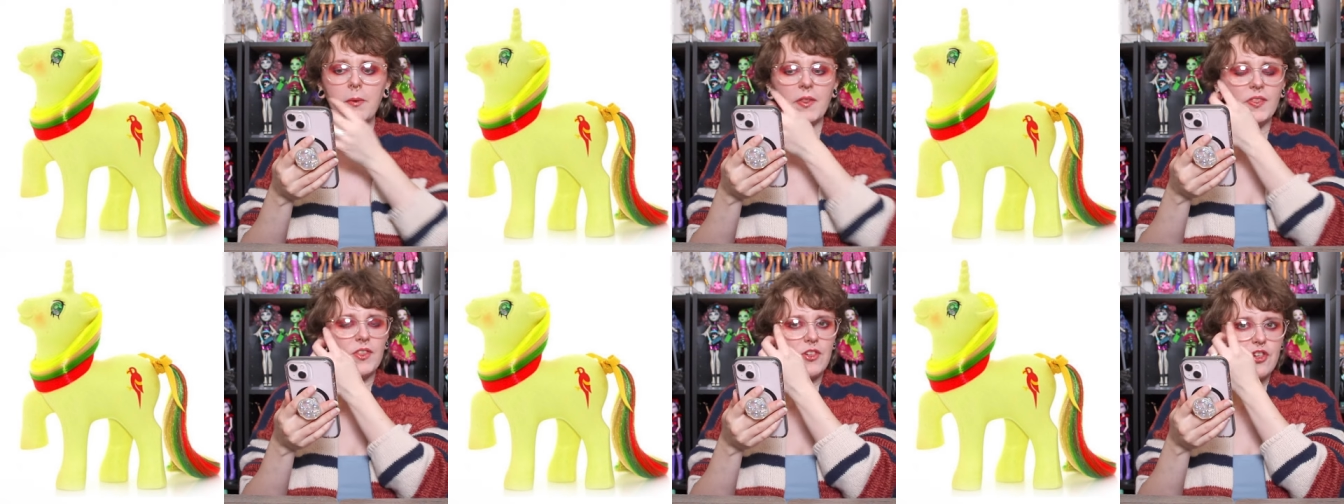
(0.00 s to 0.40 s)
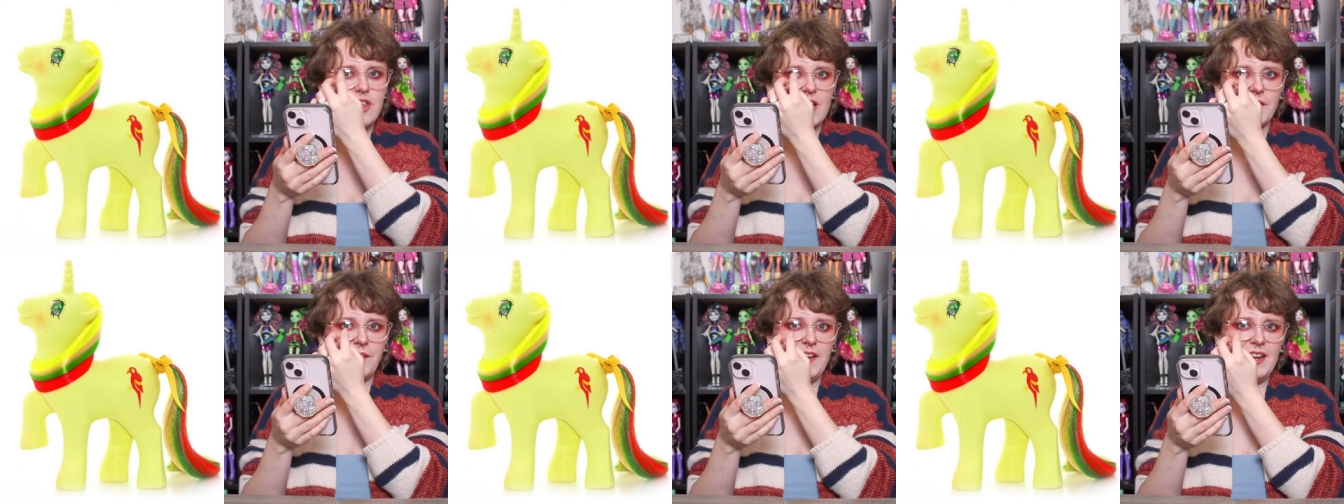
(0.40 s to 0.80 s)
But she
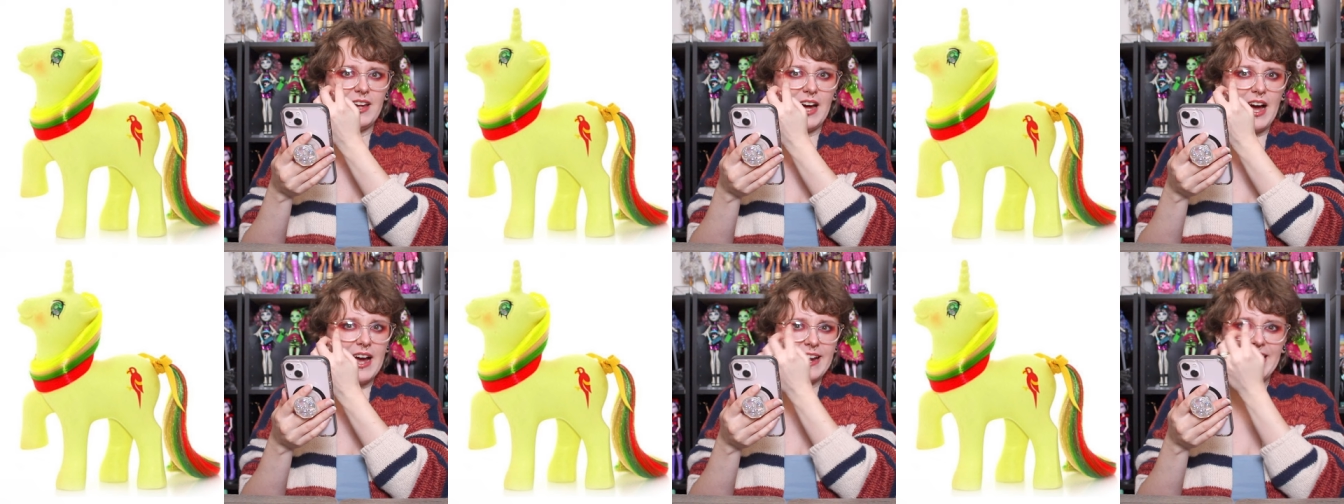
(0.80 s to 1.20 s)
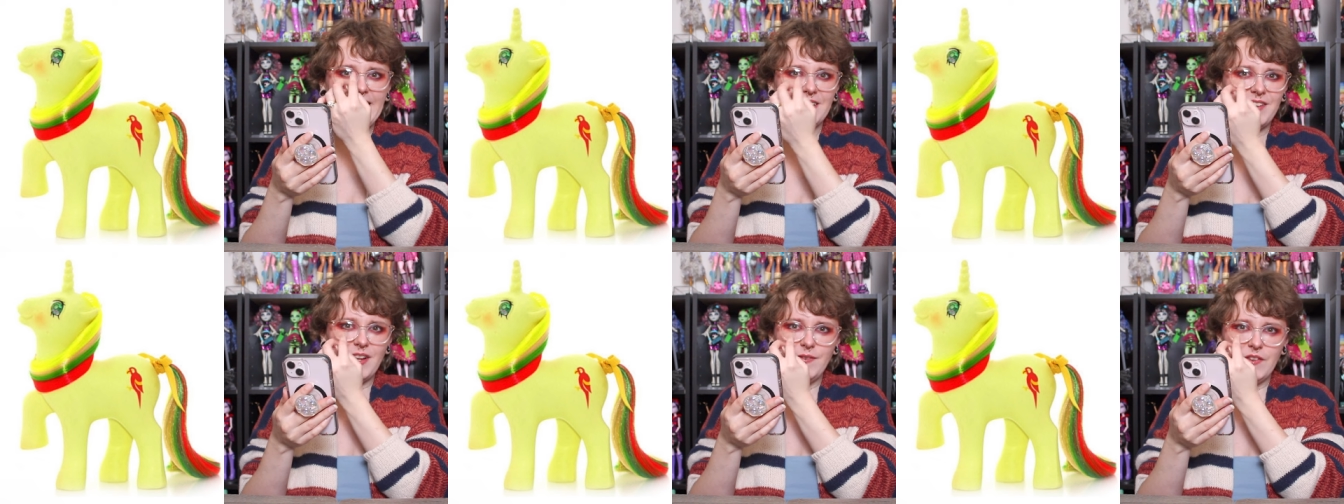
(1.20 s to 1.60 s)
has like, I
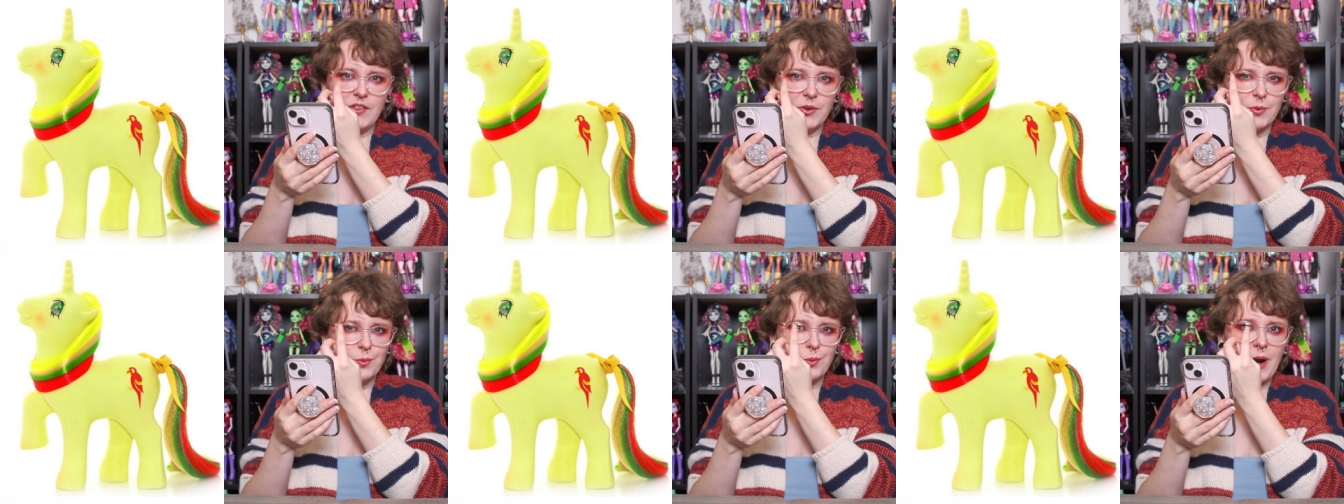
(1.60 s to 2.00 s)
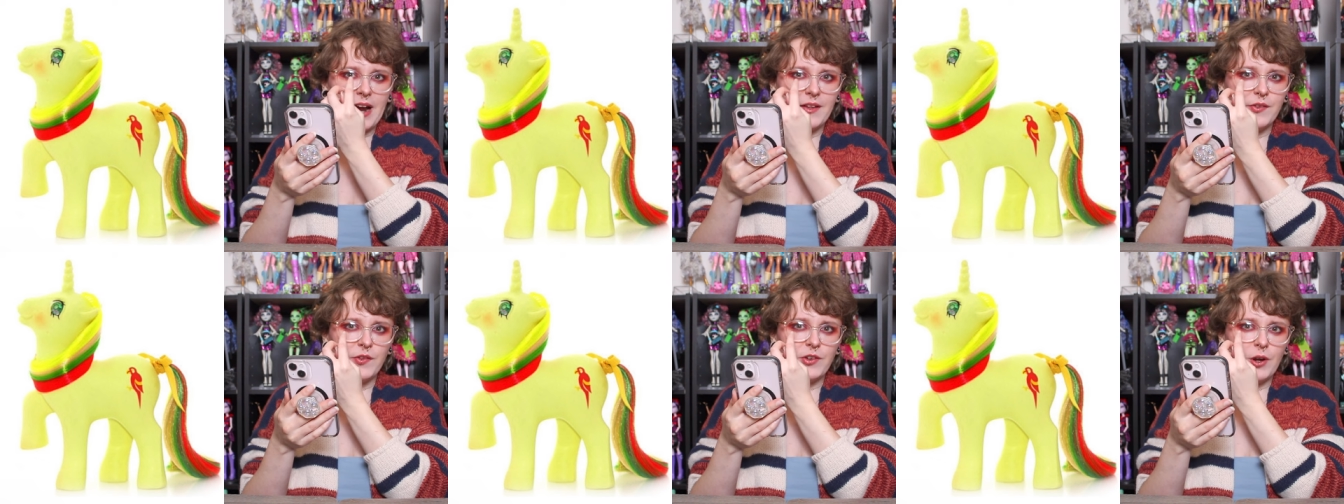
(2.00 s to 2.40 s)
can't tell if it's a
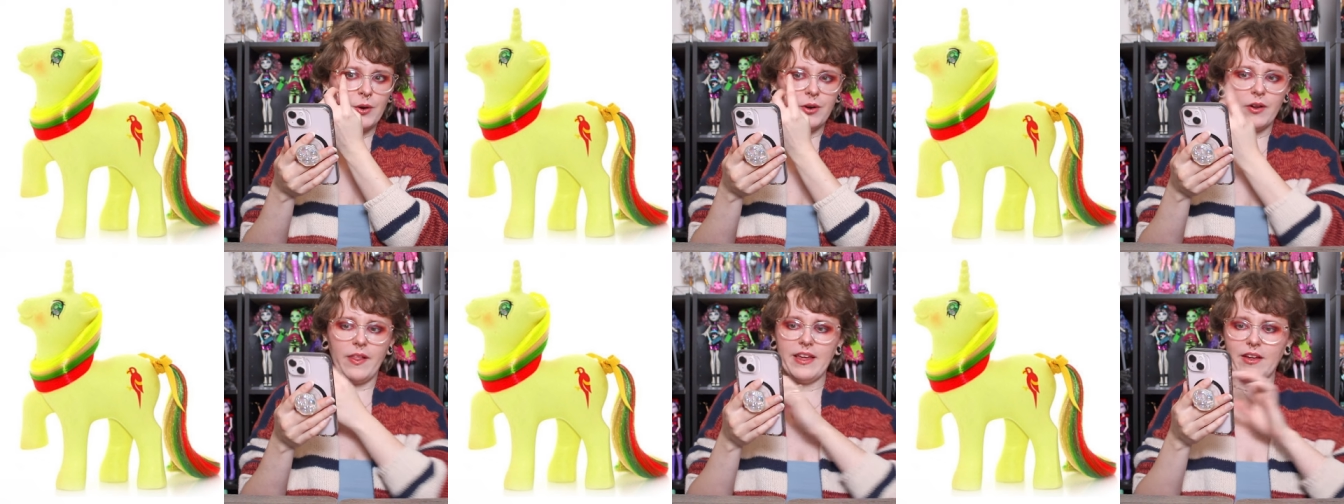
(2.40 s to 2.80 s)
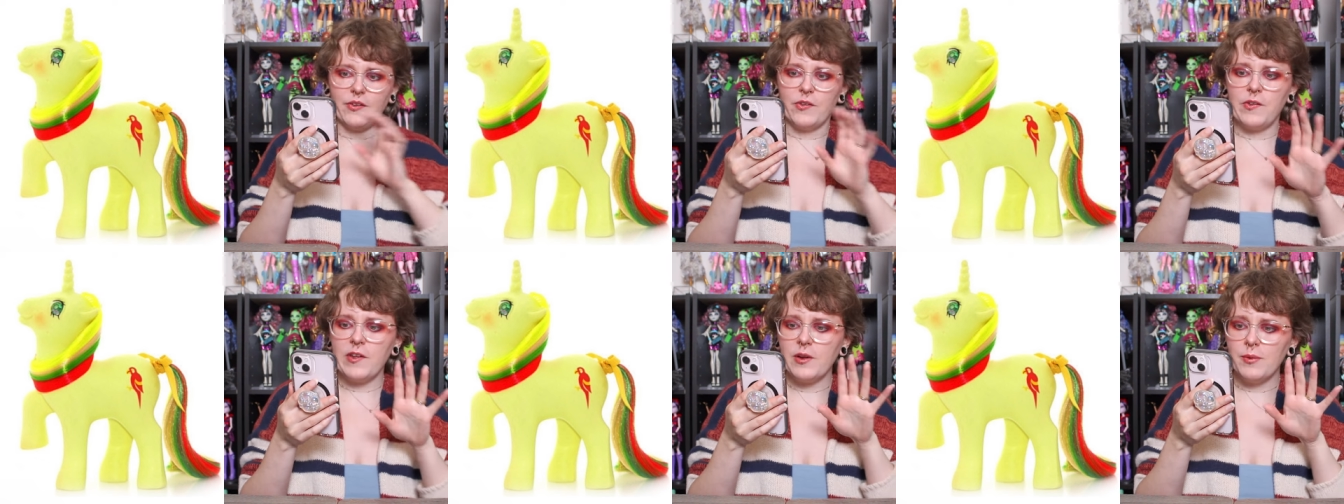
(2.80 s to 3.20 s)
rhinestone or like a
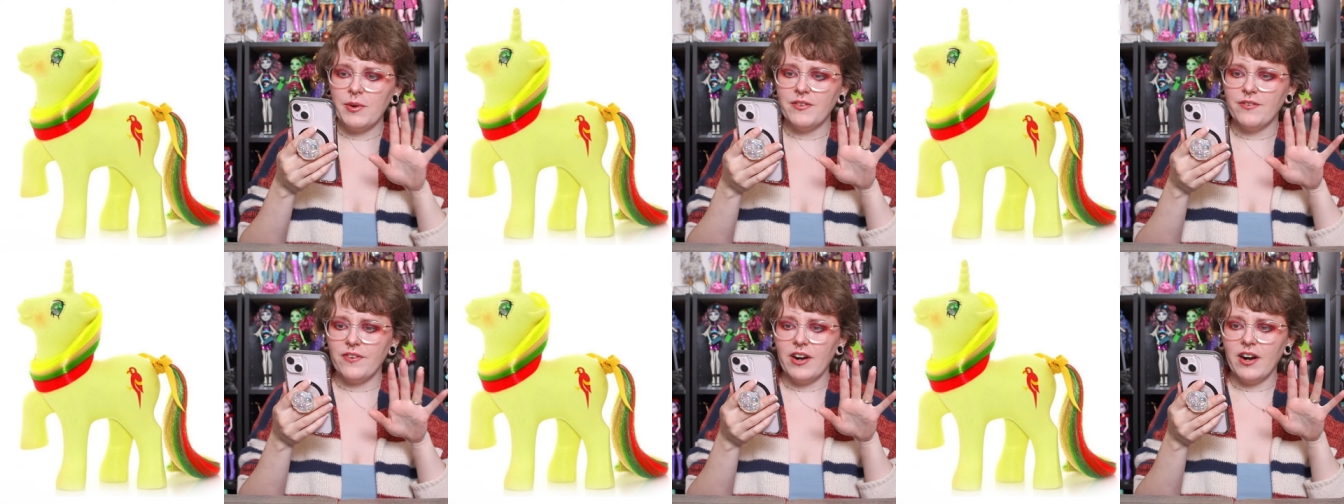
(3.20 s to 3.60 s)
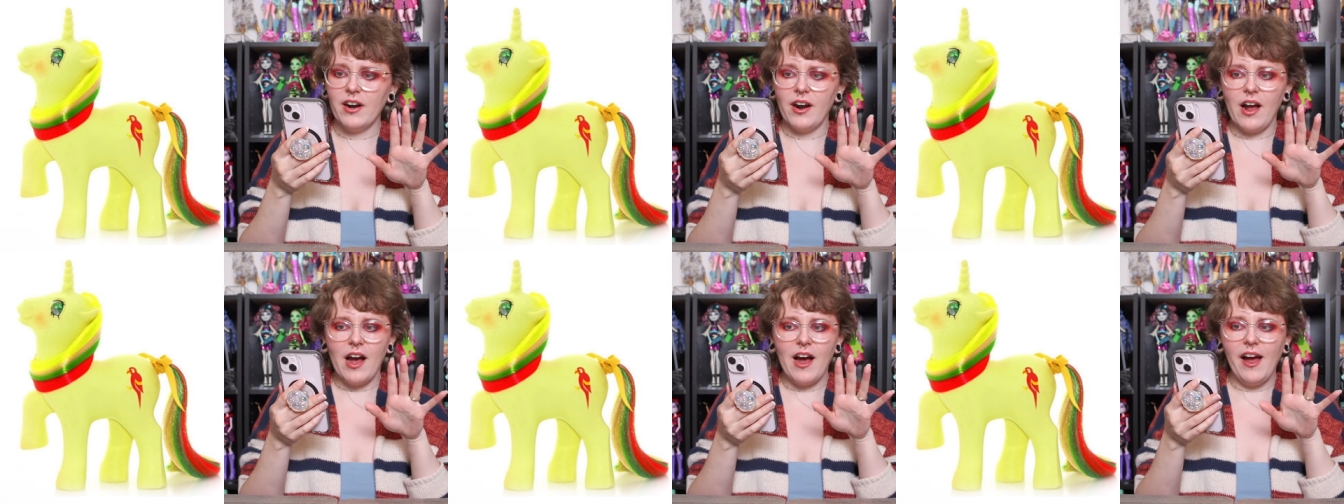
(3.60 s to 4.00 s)
sequin for
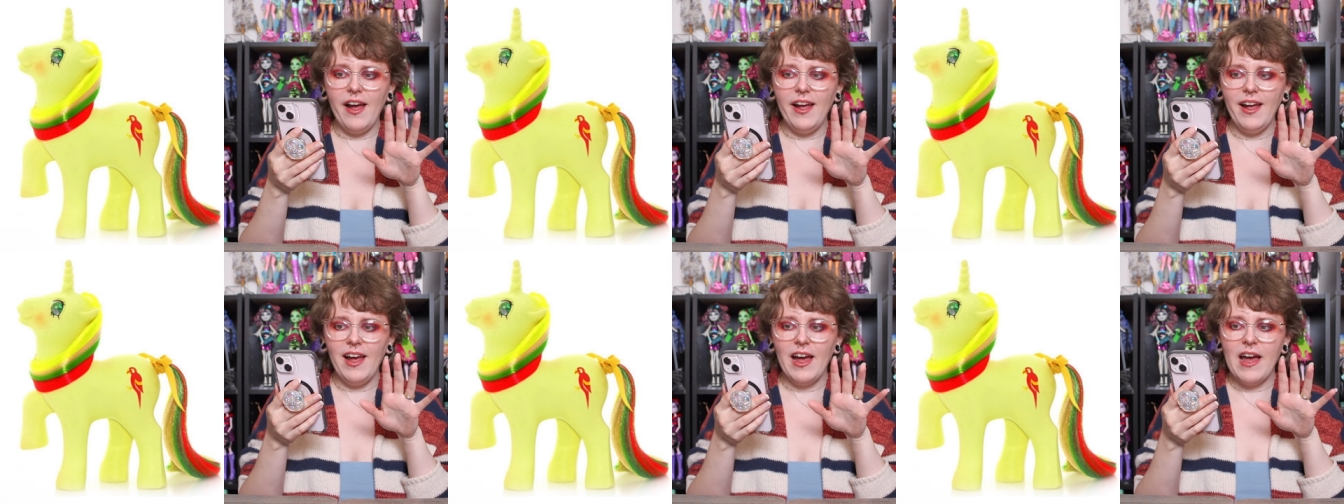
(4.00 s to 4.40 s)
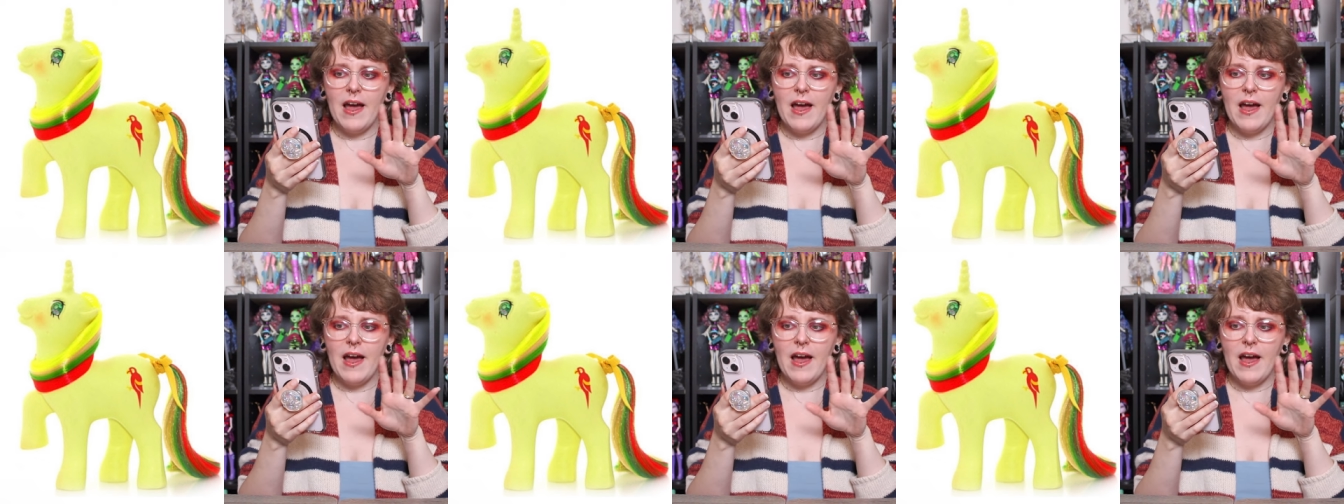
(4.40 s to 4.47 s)
her eye,